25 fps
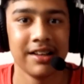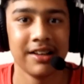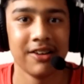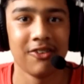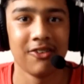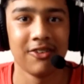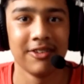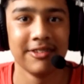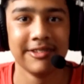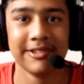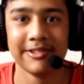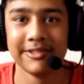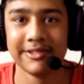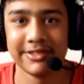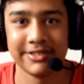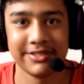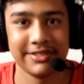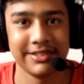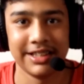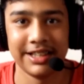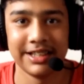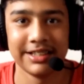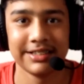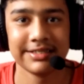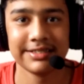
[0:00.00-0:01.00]
all those
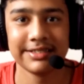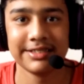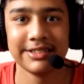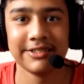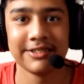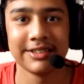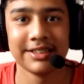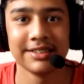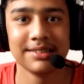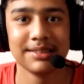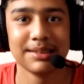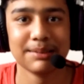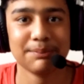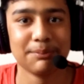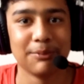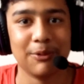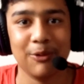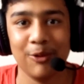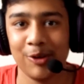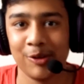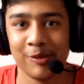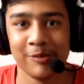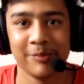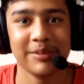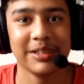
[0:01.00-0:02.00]
things. You can
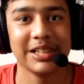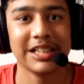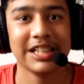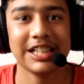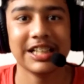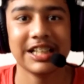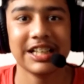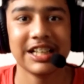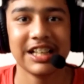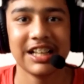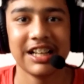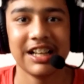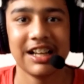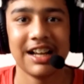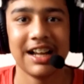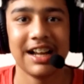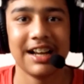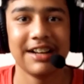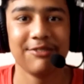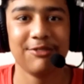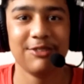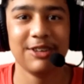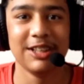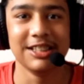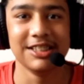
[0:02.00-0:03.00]
support me,
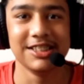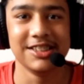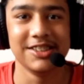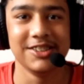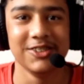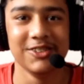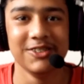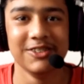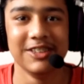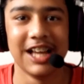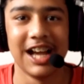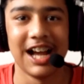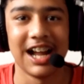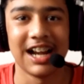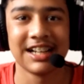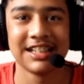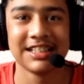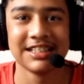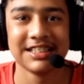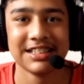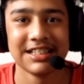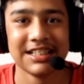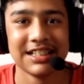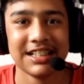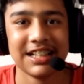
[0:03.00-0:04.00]
and please do
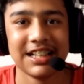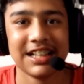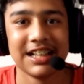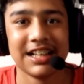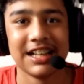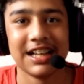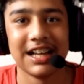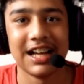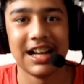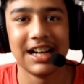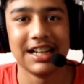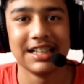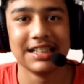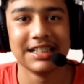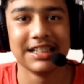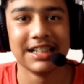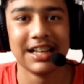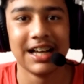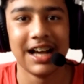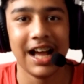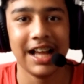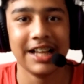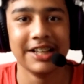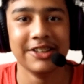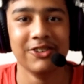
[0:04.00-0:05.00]
that. And
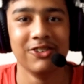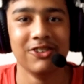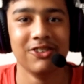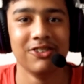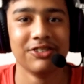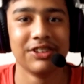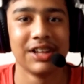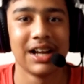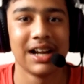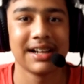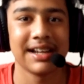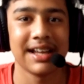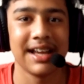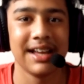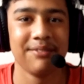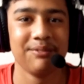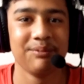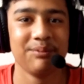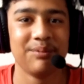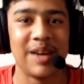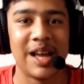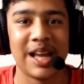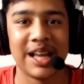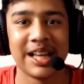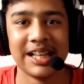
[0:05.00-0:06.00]
I know that
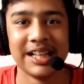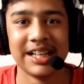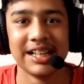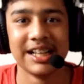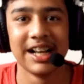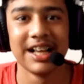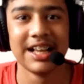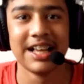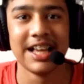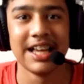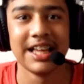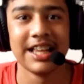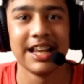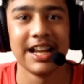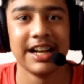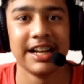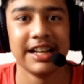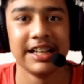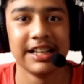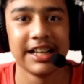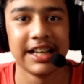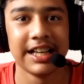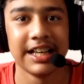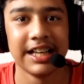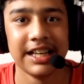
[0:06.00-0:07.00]
I'm begging again and
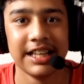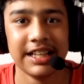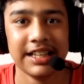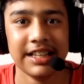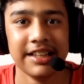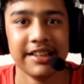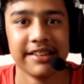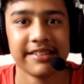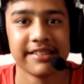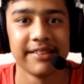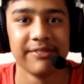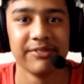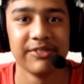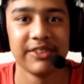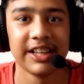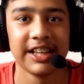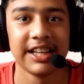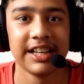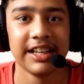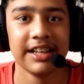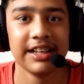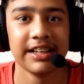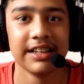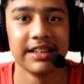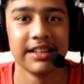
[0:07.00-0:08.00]
again.
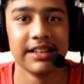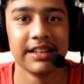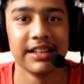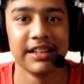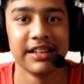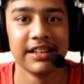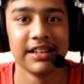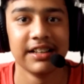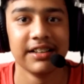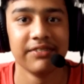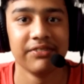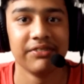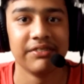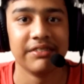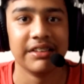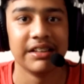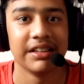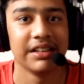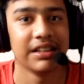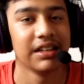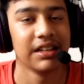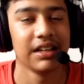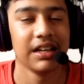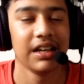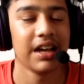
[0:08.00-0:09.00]
Something
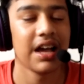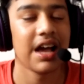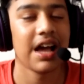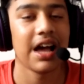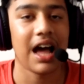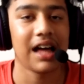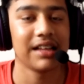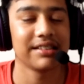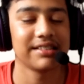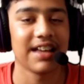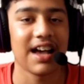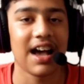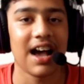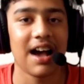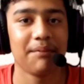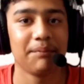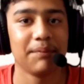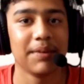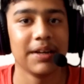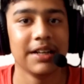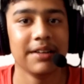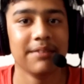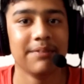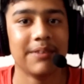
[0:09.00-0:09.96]
has happened,